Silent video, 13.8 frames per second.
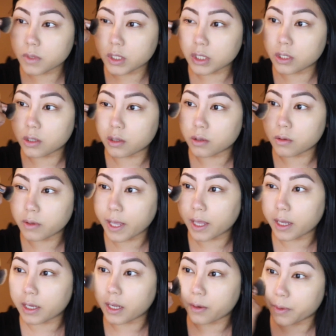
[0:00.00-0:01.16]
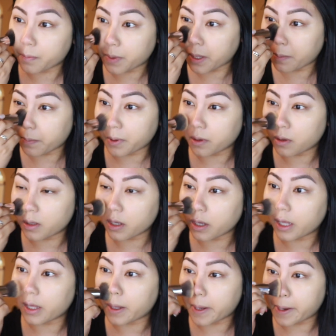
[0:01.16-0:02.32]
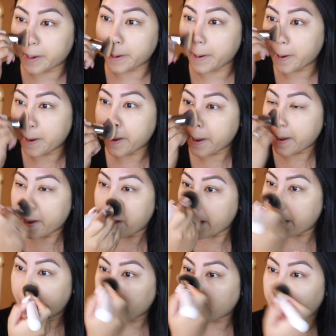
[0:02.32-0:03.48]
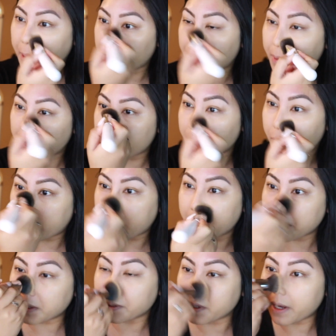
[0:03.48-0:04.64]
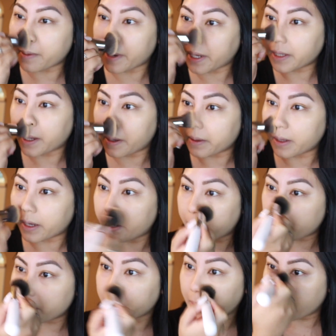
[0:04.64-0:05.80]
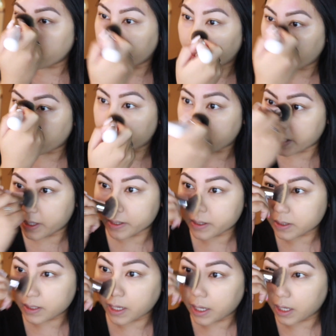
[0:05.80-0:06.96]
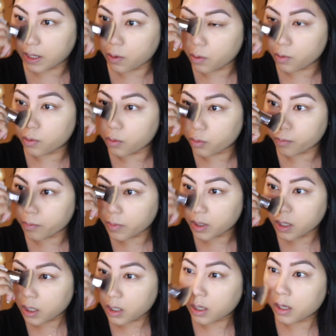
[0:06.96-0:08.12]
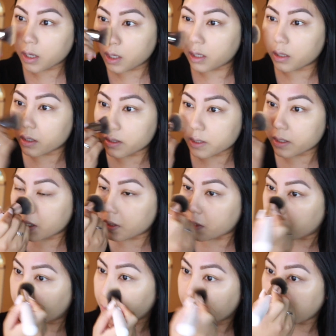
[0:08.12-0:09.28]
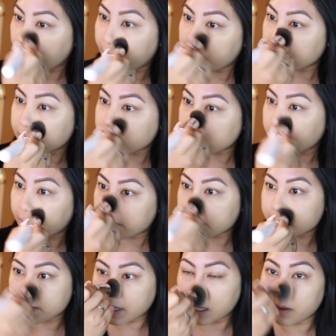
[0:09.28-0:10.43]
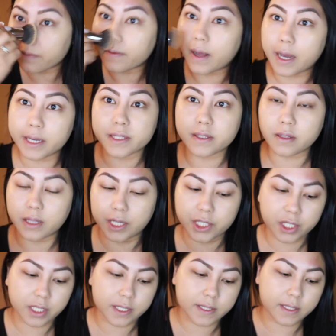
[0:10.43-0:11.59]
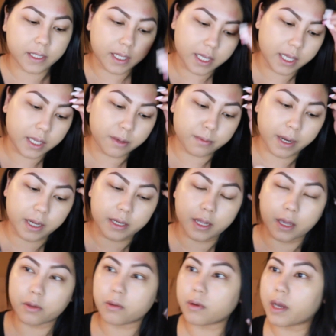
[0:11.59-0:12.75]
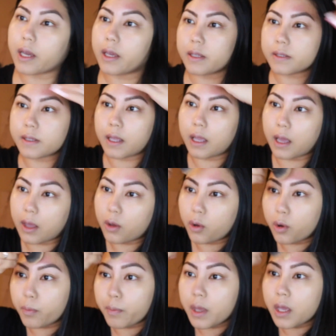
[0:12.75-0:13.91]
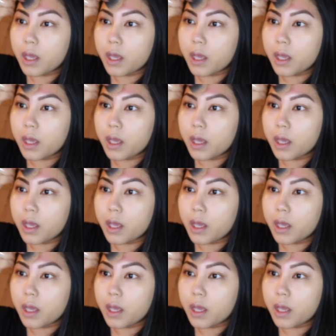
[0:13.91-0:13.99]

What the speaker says: you know, hanging out with people. And, you know, we can't do that right now. Like, I really hope everybody is staying home and, you know, self-isolation is the key right now, you guys. Like, I hope